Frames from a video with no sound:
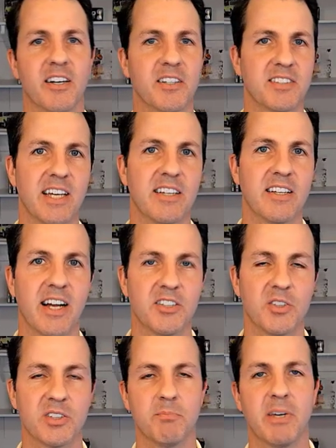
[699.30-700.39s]
saying that I
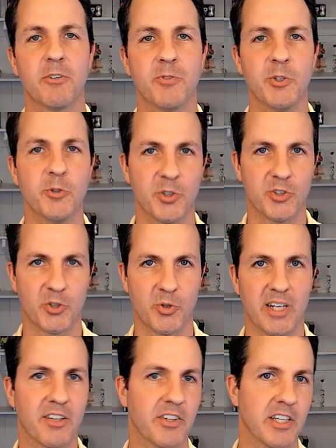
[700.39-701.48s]
just made a futures
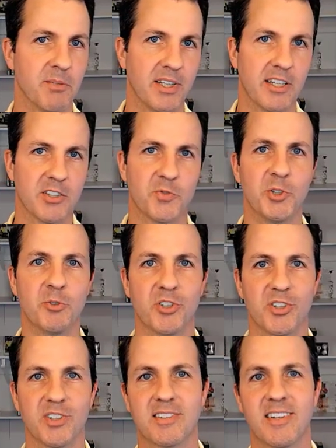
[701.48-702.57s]
trade on the MES
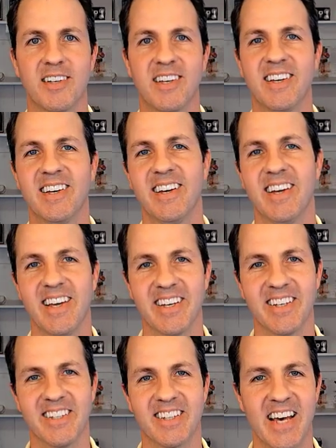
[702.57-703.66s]
futures.
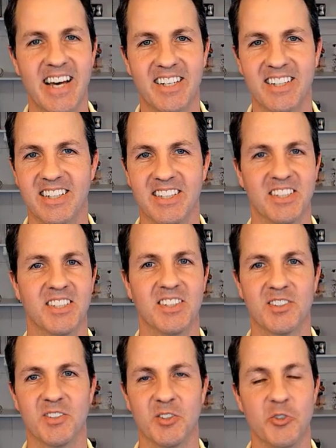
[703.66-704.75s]
And that
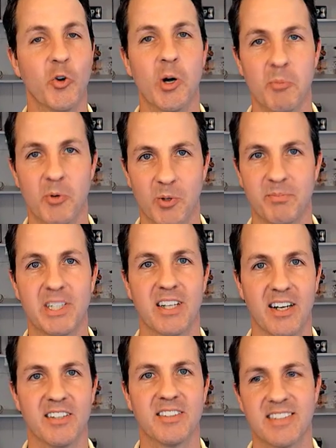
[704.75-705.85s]
is normal
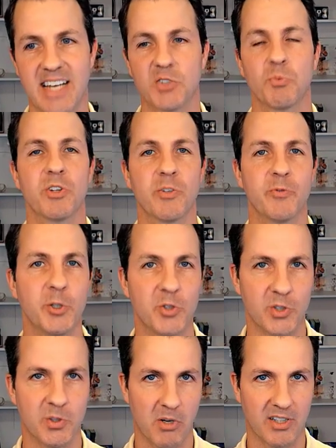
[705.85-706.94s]
because that's when the
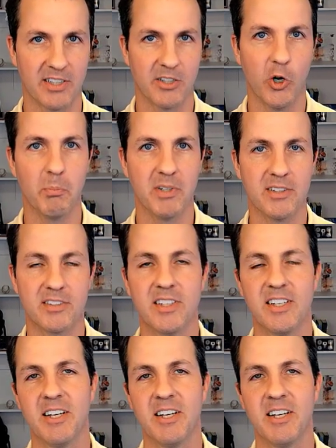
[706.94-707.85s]
futures market opens.